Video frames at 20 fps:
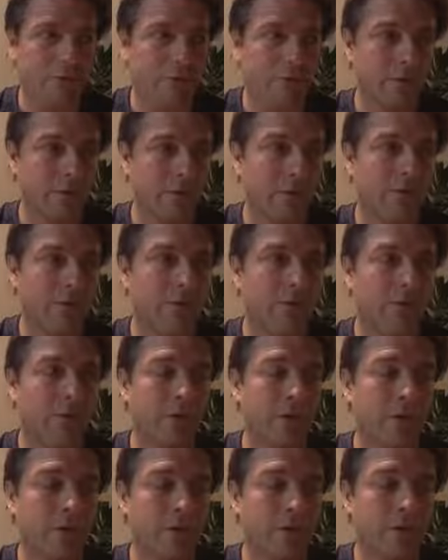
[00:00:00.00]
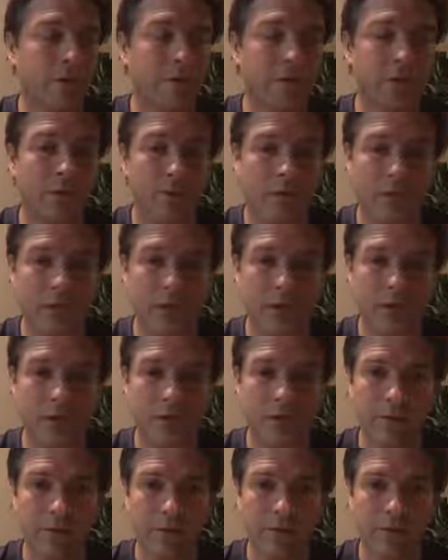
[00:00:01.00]
They can't see the good in their life.
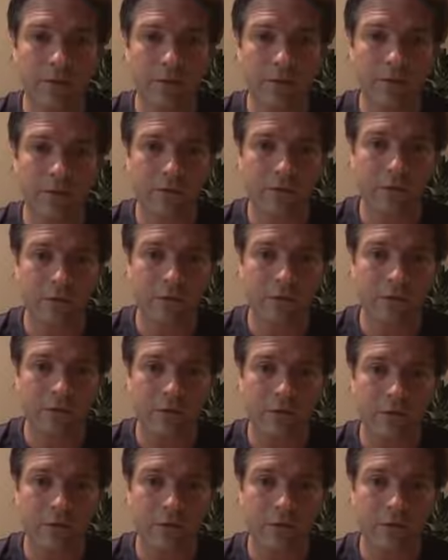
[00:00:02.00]
They can't see